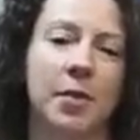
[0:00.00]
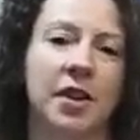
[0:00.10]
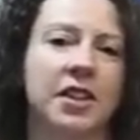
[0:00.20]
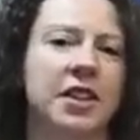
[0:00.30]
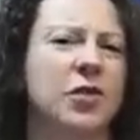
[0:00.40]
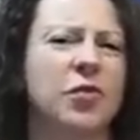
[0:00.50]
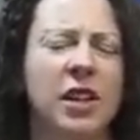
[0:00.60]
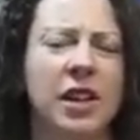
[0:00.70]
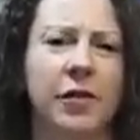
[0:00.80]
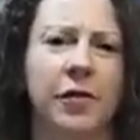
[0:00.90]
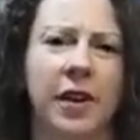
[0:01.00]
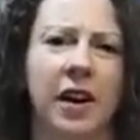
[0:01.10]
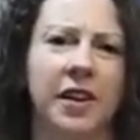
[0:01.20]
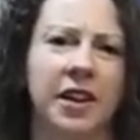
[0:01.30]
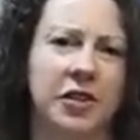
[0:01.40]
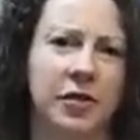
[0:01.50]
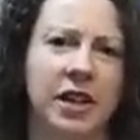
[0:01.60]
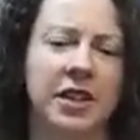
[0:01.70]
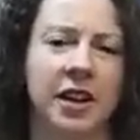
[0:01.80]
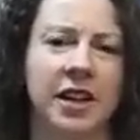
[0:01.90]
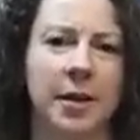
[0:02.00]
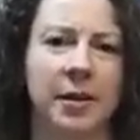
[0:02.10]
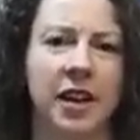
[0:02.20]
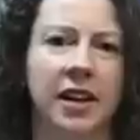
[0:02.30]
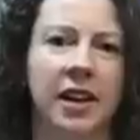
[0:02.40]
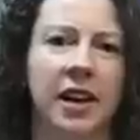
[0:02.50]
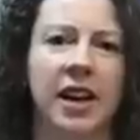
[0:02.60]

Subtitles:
because it's really fun, it's really dynamic,